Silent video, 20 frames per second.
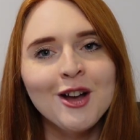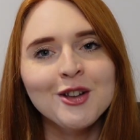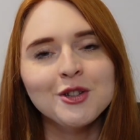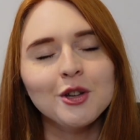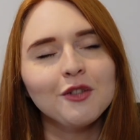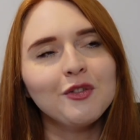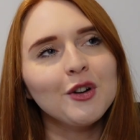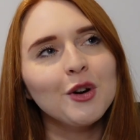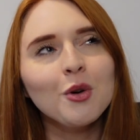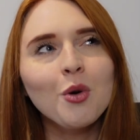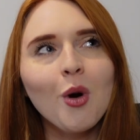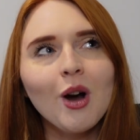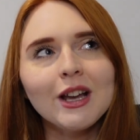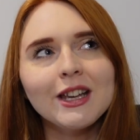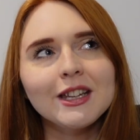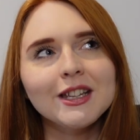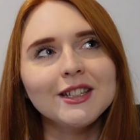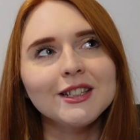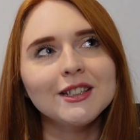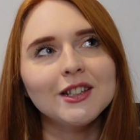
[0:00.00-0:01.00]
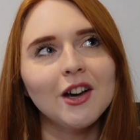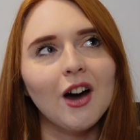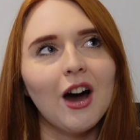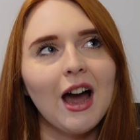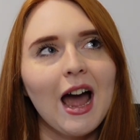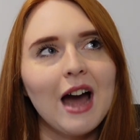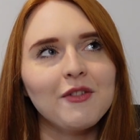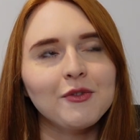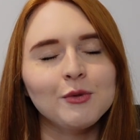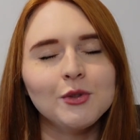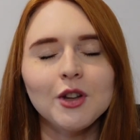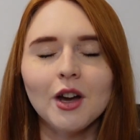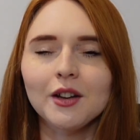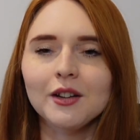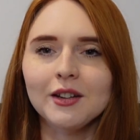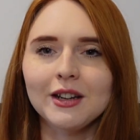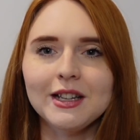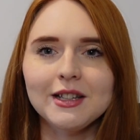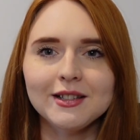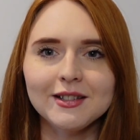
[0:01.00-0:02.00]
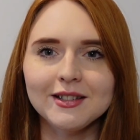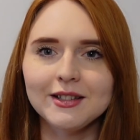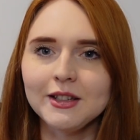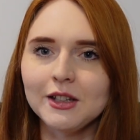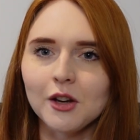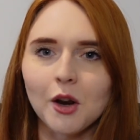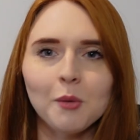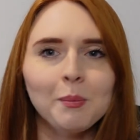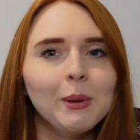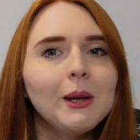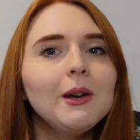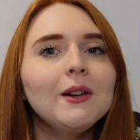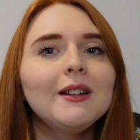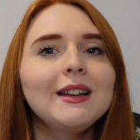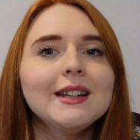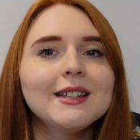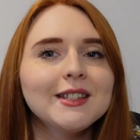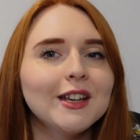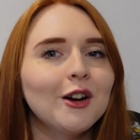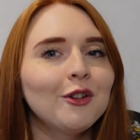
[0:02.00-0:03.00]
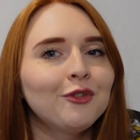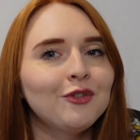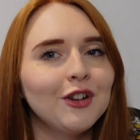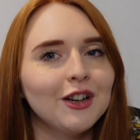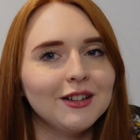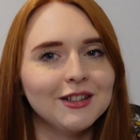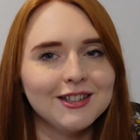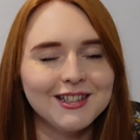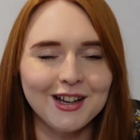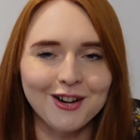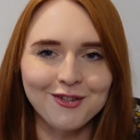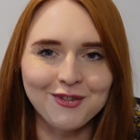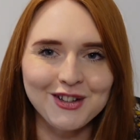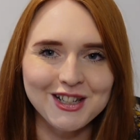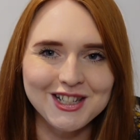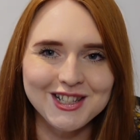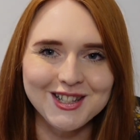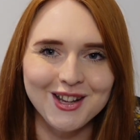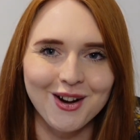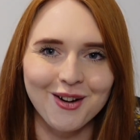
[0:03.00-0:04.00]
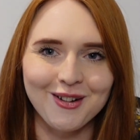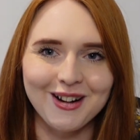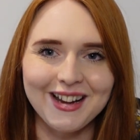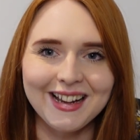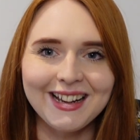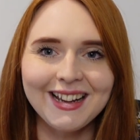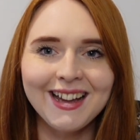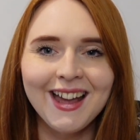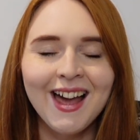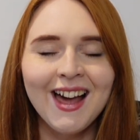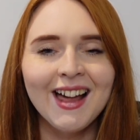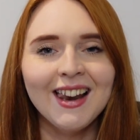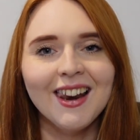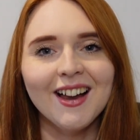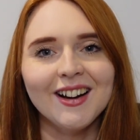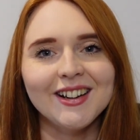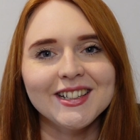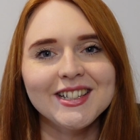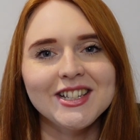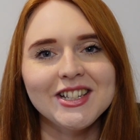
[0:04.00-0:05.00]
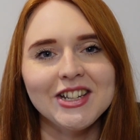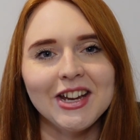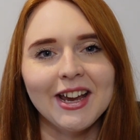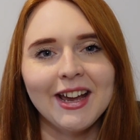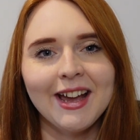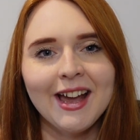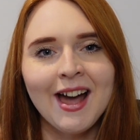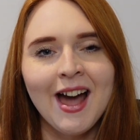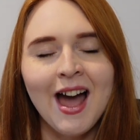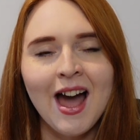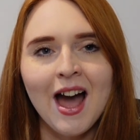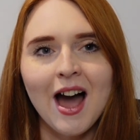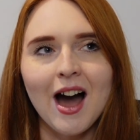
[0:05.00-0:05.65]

So I feel quite good that I haven't done, purely selfish sewing last year.